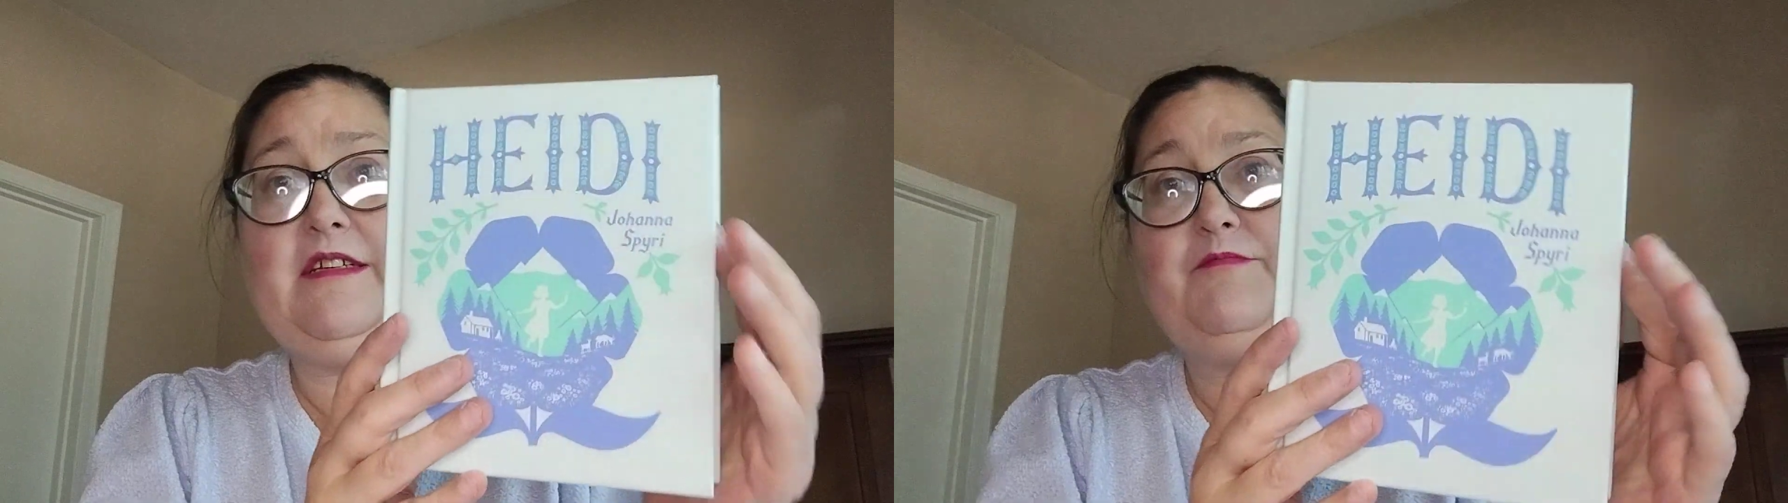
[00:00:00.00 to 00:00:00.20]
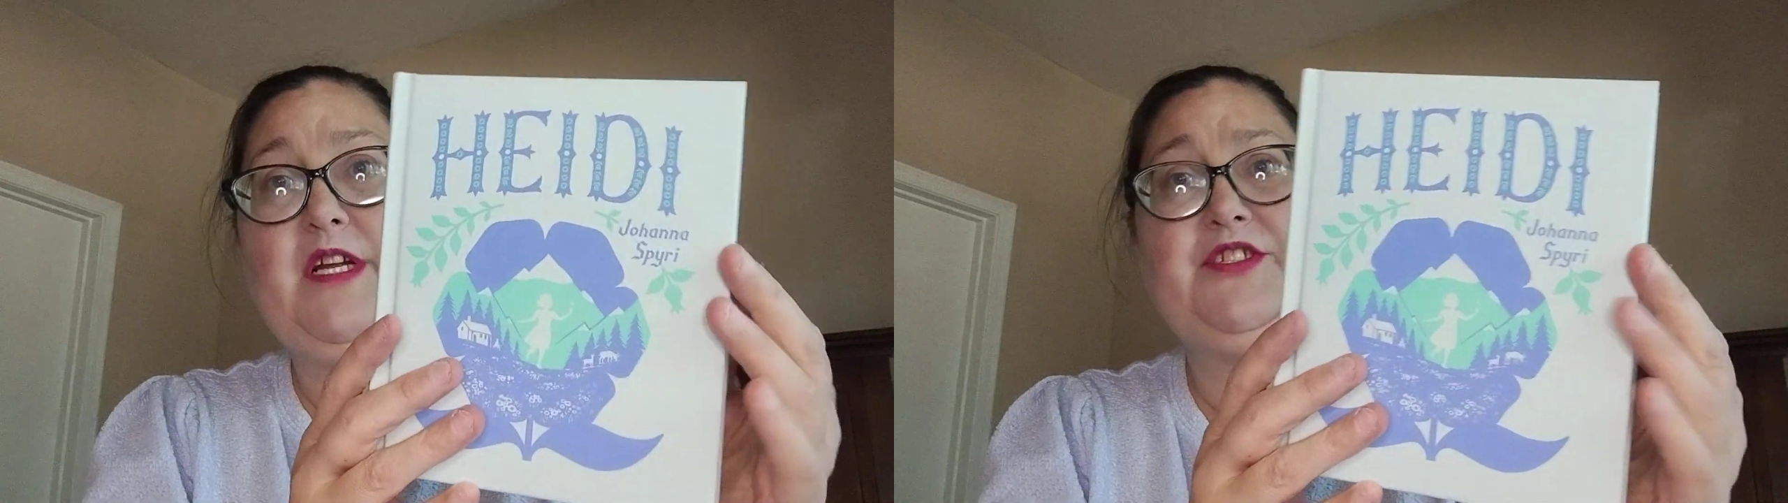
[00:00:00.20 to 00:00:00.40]

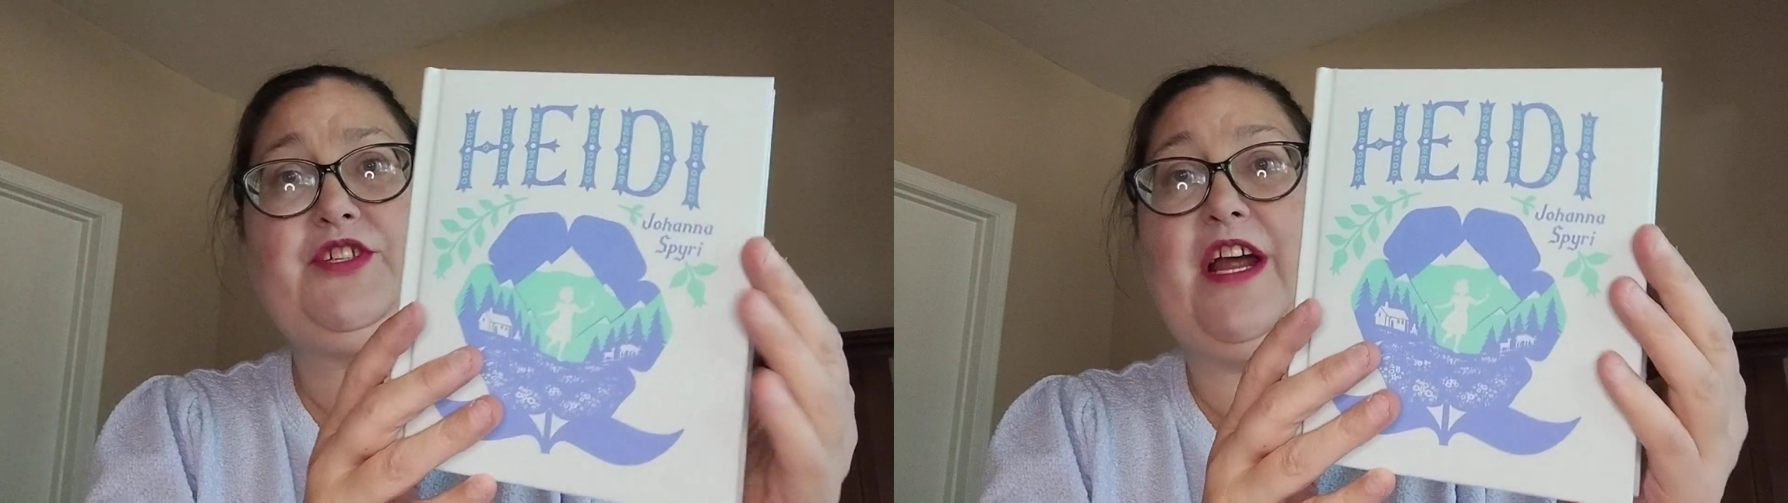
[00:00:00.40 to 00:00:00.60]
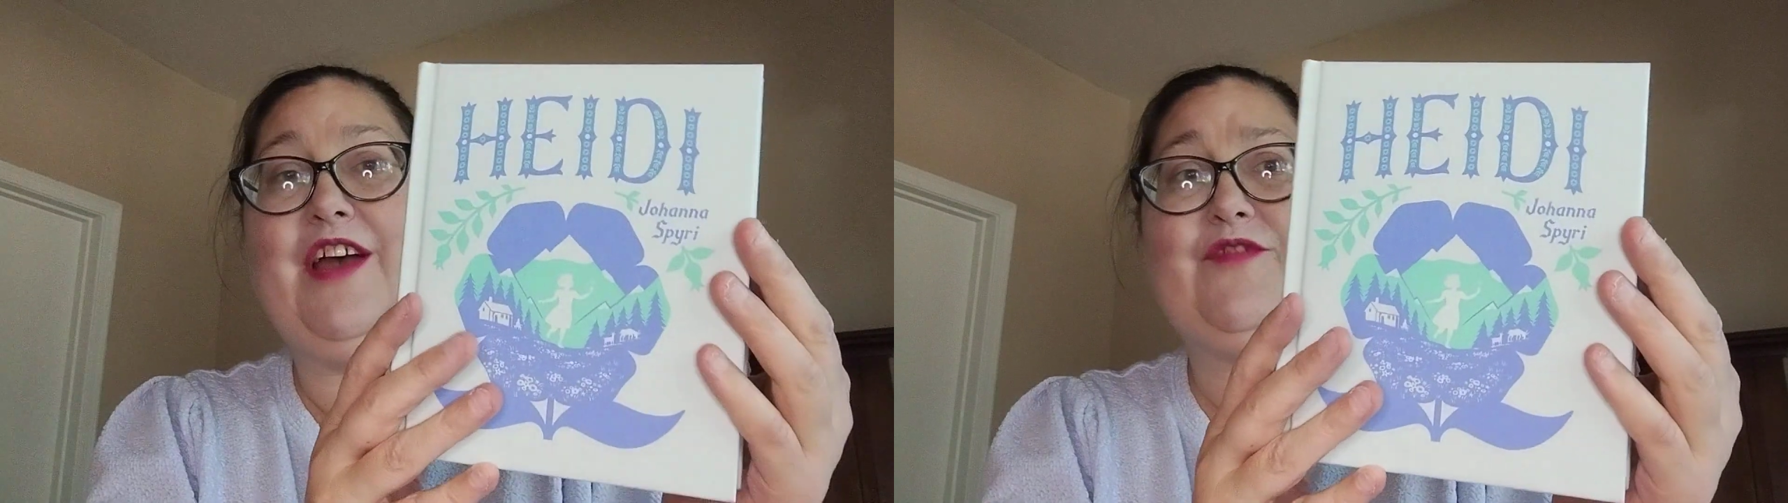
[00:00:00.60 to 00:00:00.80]
I'm not
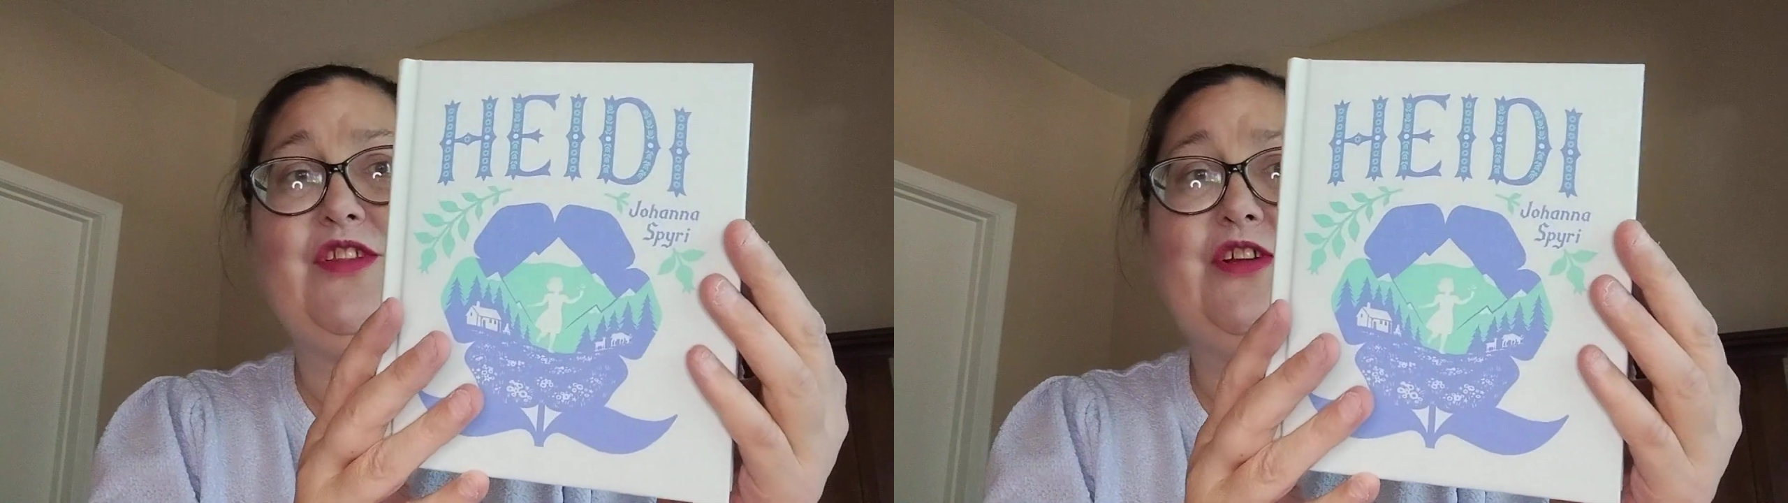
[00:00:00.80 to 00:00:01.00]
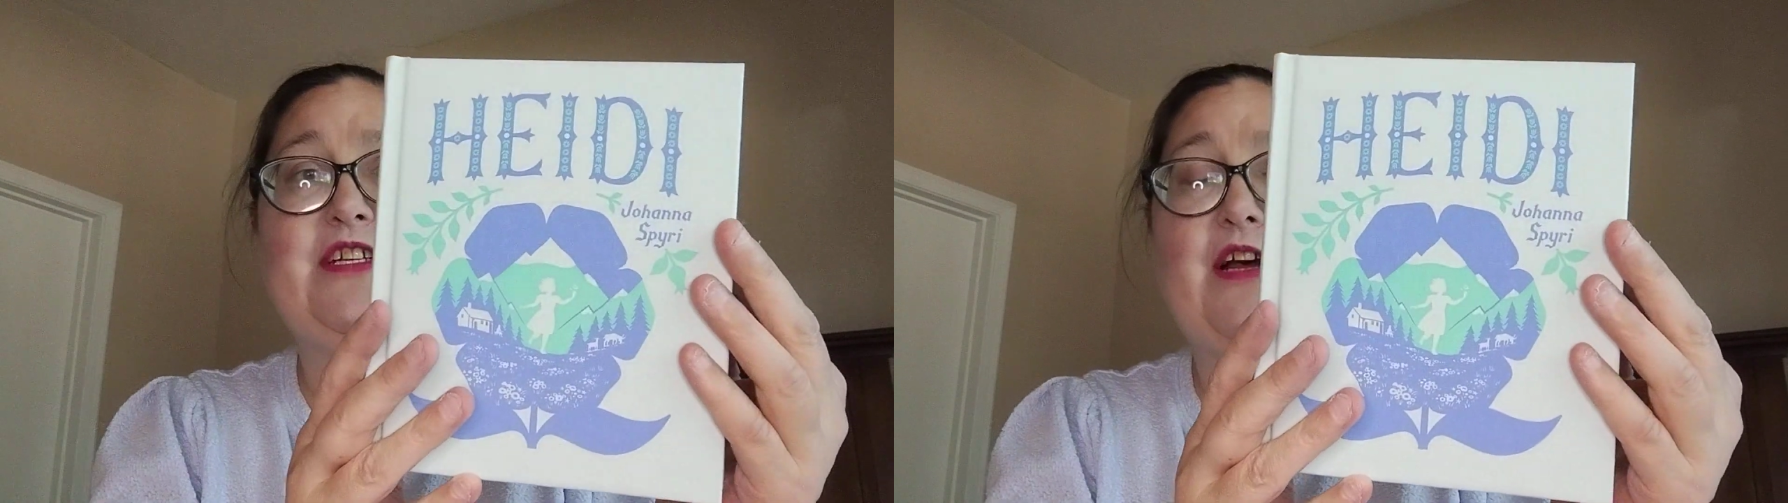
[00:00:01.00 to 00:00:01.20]
sure I ever
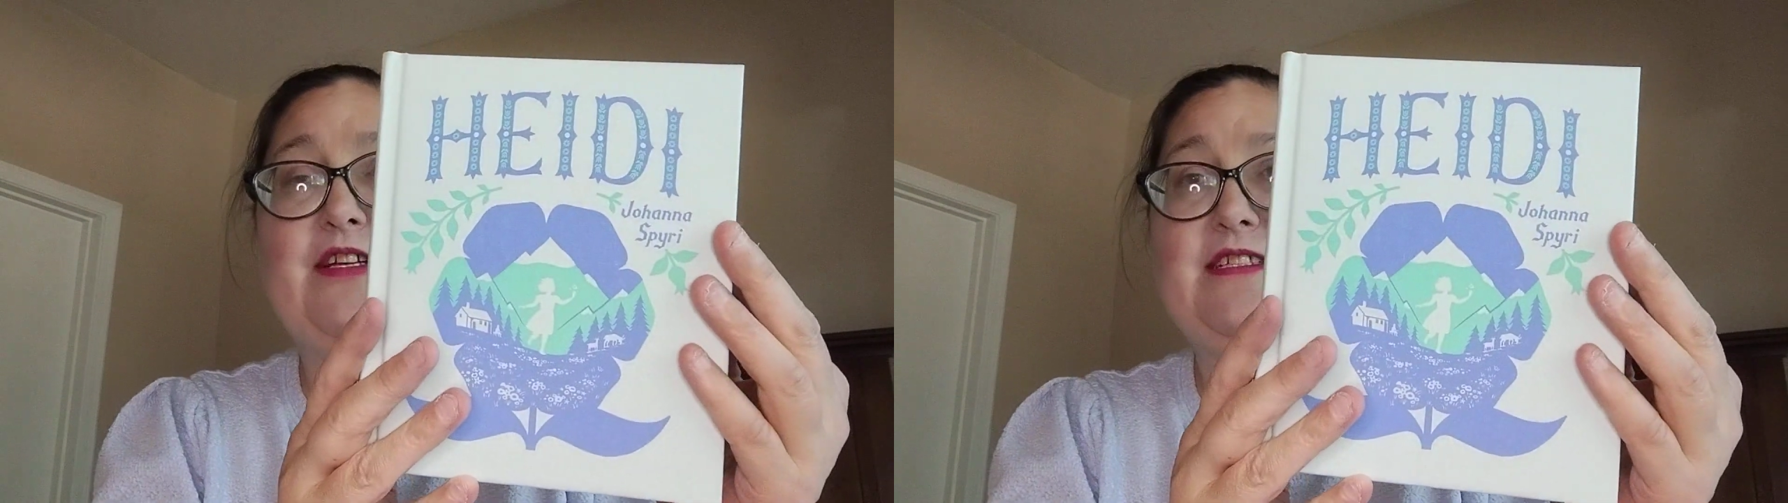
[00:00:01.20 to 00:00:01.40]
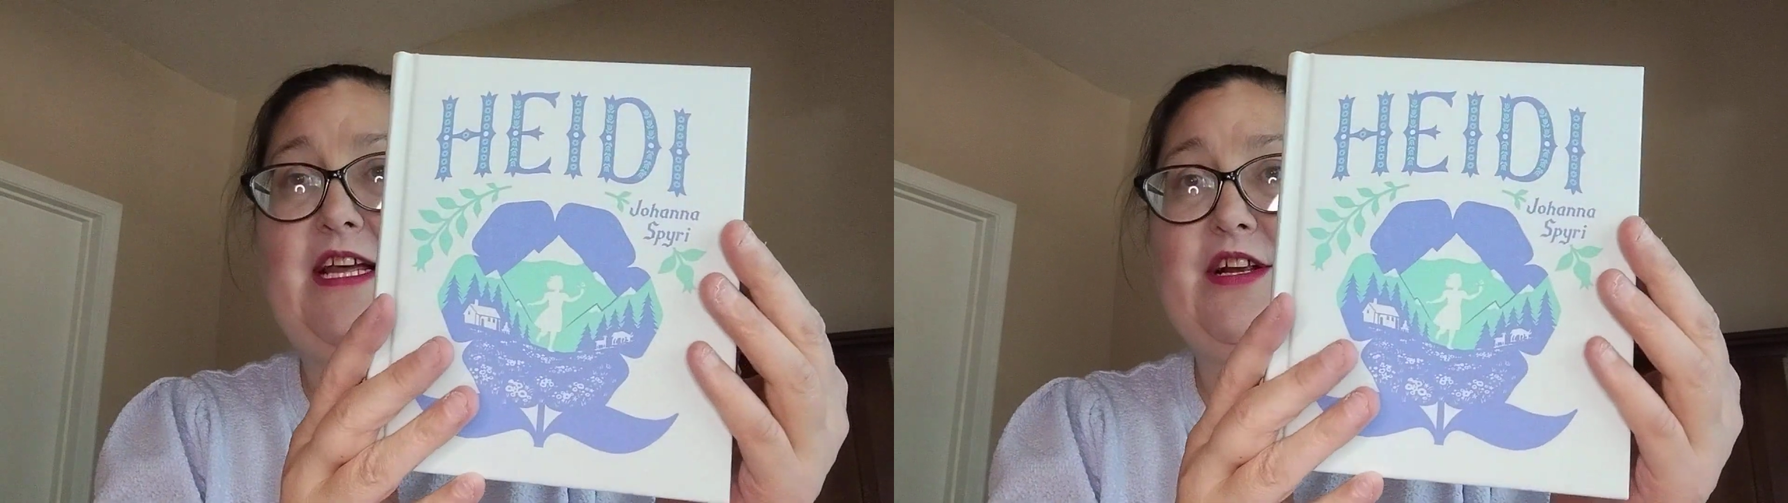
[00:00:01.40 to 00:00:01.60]
learned how
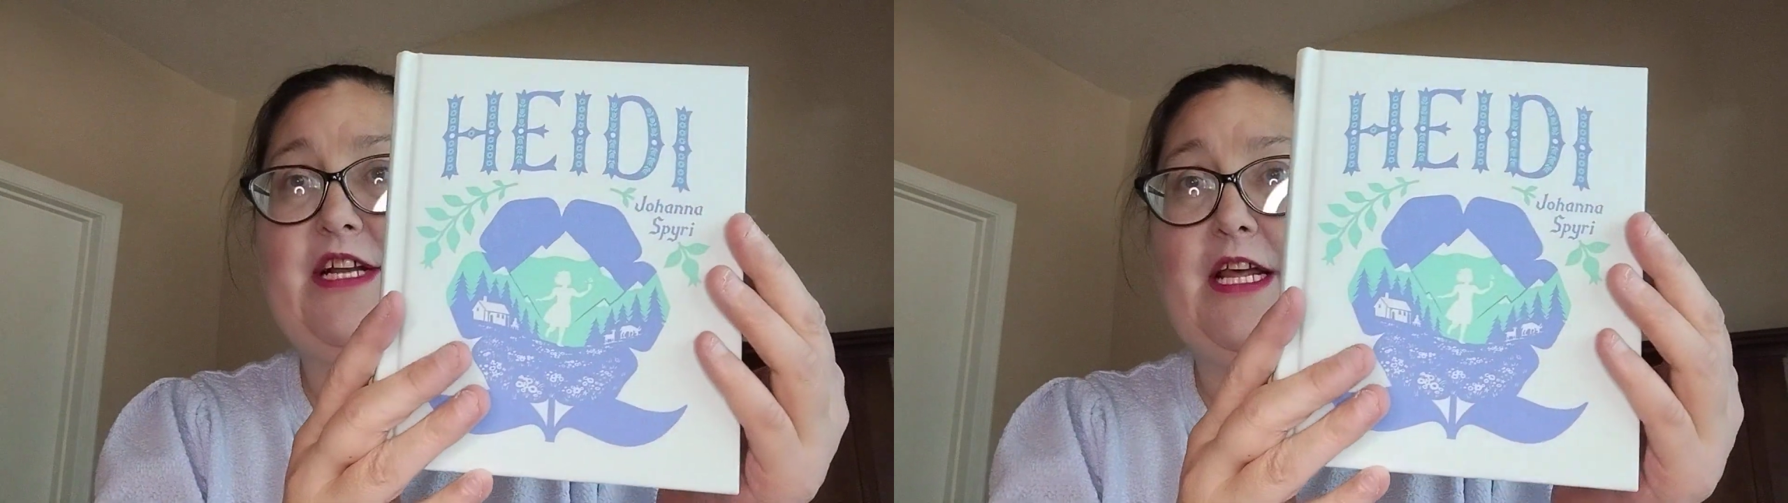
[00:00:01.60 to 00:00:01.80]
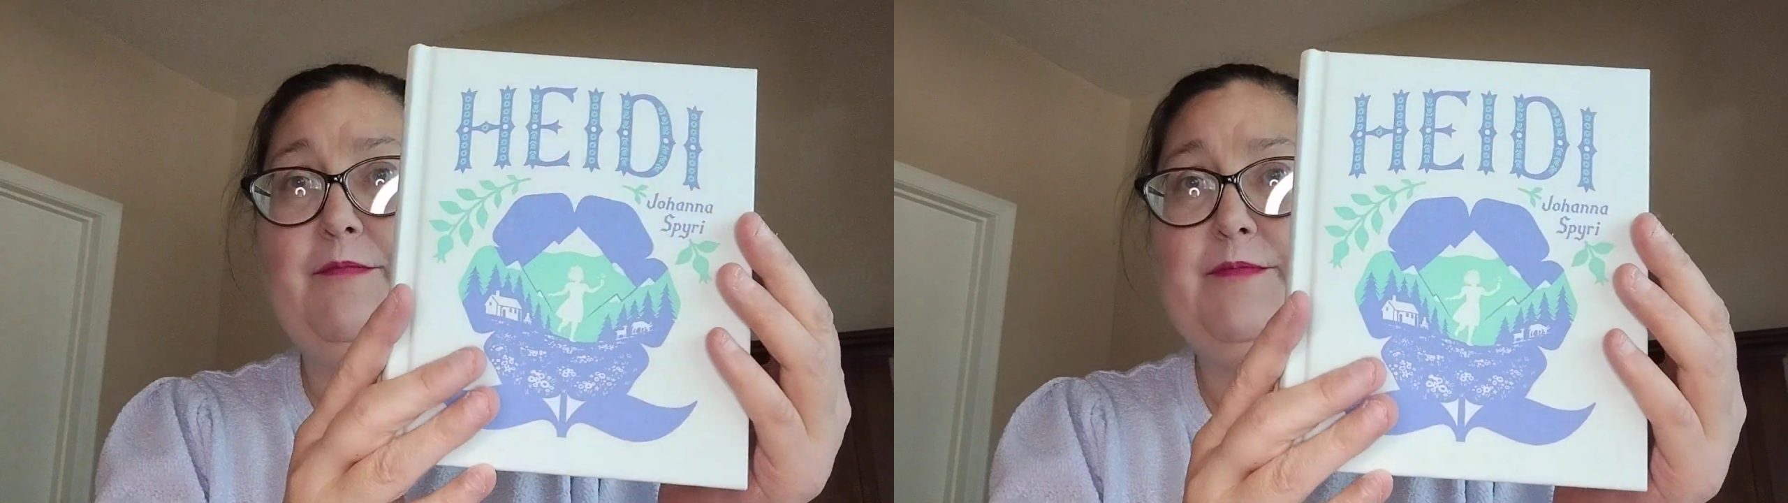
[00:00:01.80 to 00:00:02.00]
to say her
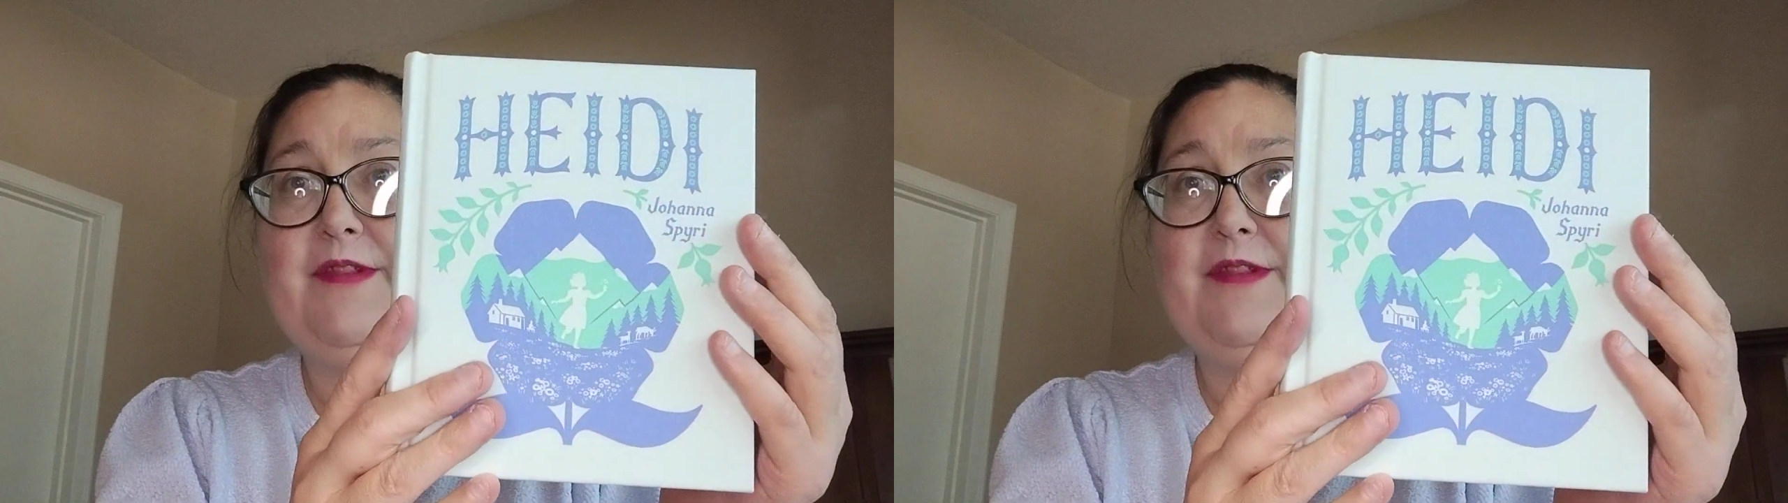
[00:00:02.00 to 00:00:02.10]
name,